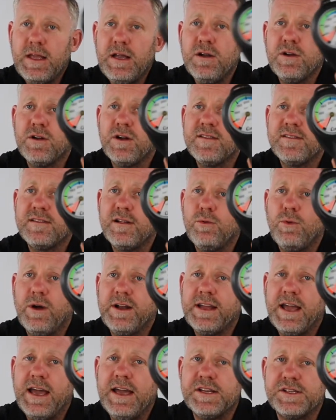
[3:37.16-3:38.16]
Console
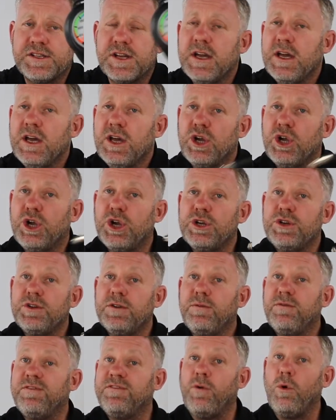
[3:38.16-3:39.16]
1 gauge. Good
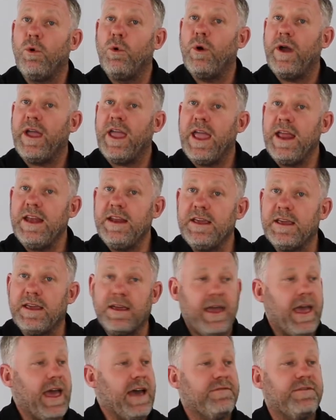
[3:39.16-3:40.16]
for
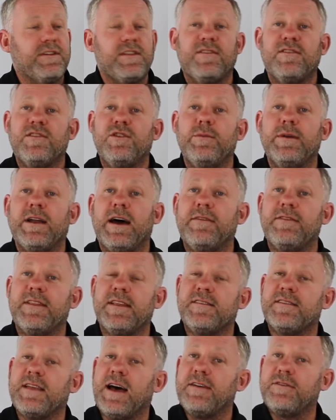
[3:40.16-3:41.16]
any avid scuba diver
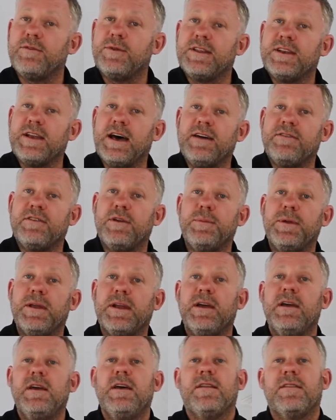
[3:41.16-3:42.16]
that's diving with a dive
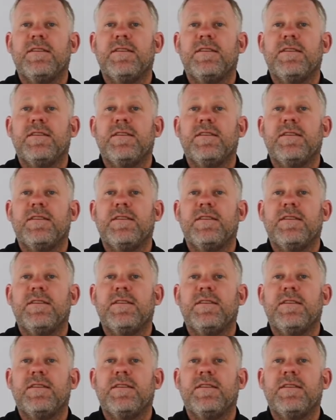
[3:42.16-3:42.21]
computer.